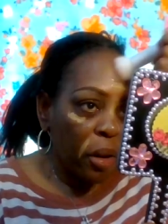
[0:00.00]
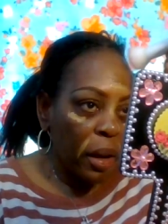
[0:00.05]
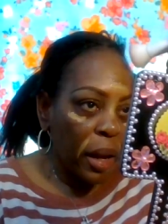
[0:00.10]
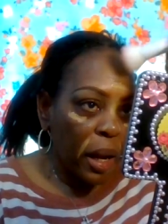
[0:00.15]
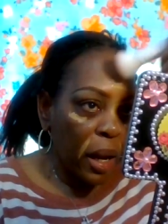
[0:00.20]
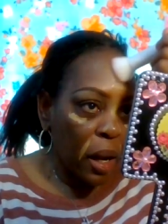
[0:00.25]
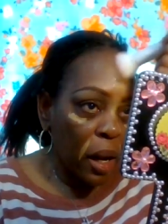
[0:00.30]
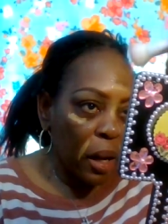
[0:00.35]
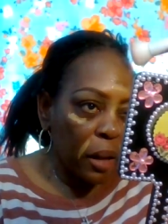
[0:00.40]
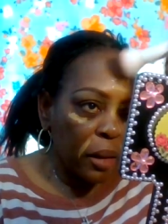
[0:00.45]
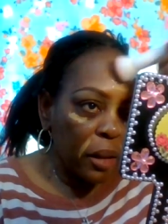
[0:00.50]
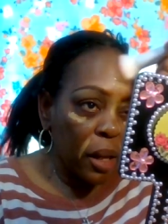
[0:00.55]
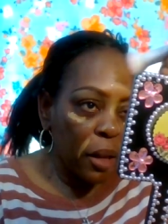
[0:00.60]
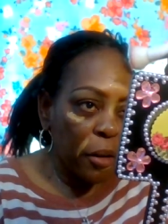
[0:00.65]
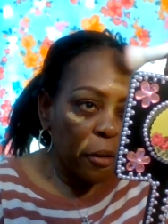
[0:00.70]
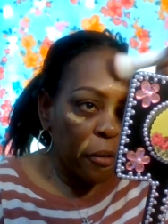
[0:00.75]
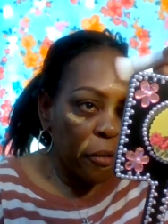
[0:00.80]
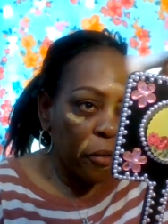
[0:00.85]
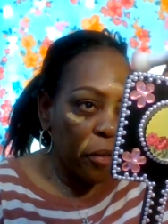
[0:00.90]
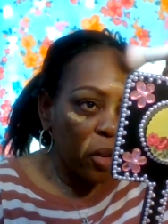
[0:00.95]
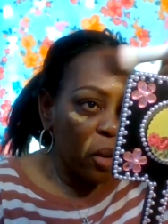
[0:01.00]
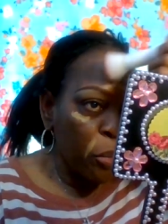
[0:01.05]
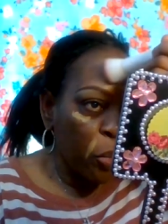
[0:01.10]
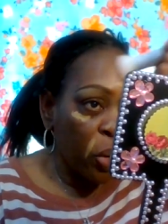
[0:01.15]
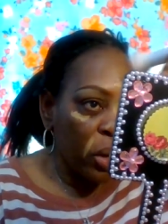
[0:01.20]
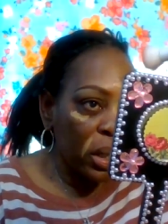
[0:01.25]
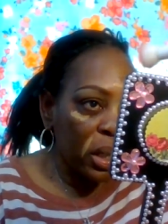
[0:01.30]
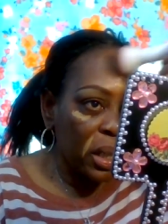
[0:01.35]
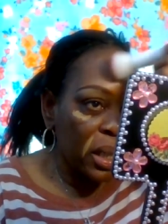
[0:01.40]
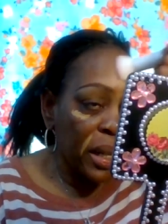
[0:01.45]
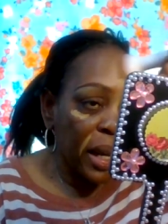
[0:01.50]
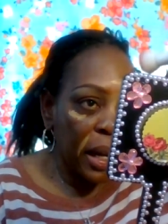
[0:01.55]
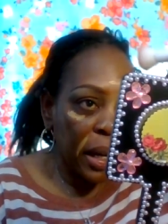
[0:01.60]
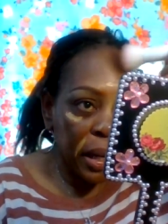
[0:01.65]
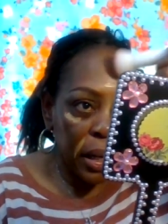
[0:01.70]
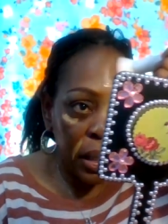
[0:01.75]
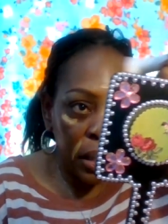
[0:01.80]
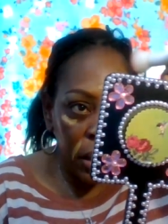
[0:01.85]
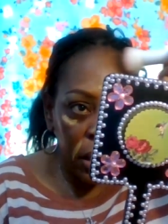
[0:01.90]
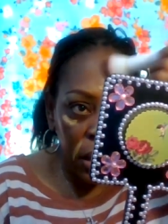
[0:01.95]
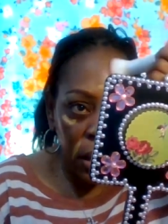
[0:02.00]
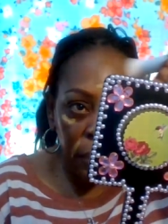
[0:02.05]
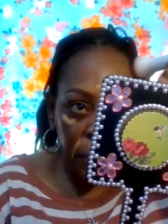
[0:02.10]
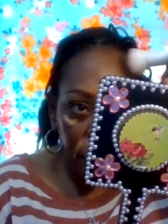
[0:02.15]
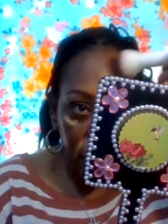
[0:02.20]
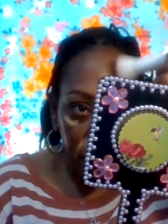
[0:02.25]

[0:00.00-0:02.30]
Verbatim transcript: like another few more seconds.